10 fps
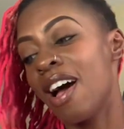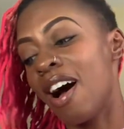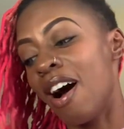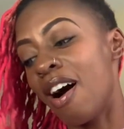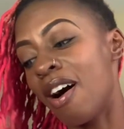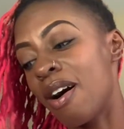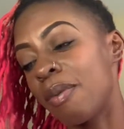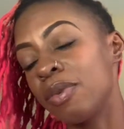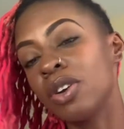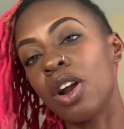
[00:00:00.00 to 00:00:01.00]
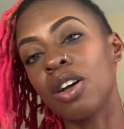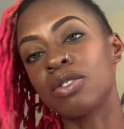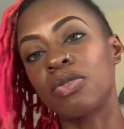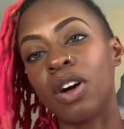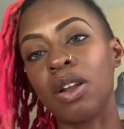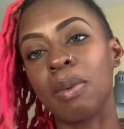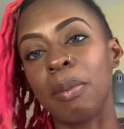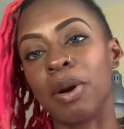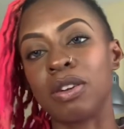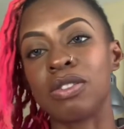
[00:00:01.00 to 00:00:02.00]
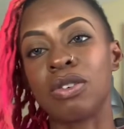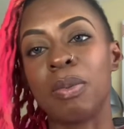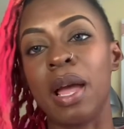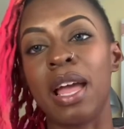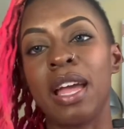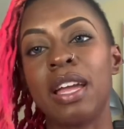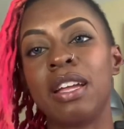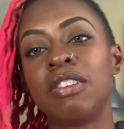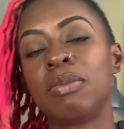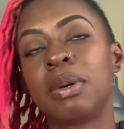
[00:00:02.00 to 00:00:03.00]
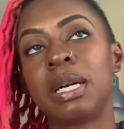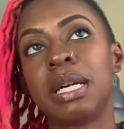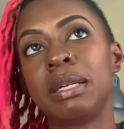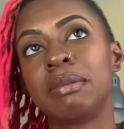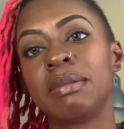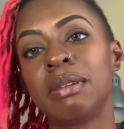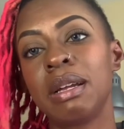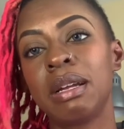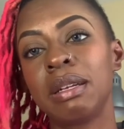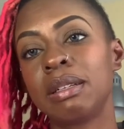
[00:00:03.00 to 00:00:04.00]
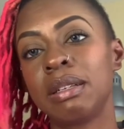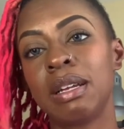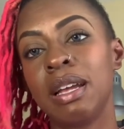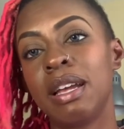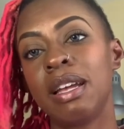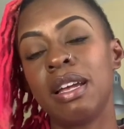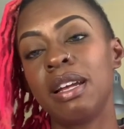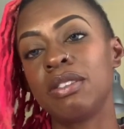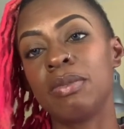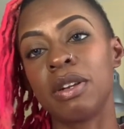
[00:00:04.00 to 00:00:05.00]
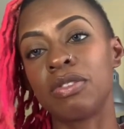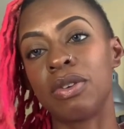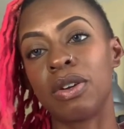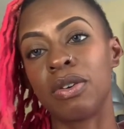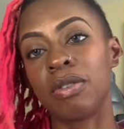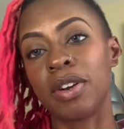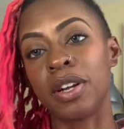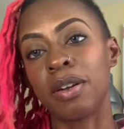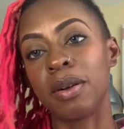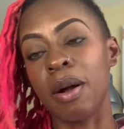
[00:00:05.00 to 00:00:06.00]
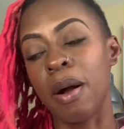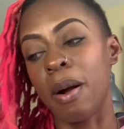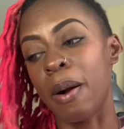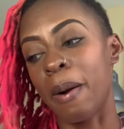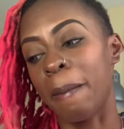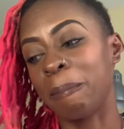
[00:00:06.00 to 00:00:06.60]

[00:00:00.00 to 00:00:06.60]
Um, you can also follow my personal page, but yeah ain't too much going on over there. Um,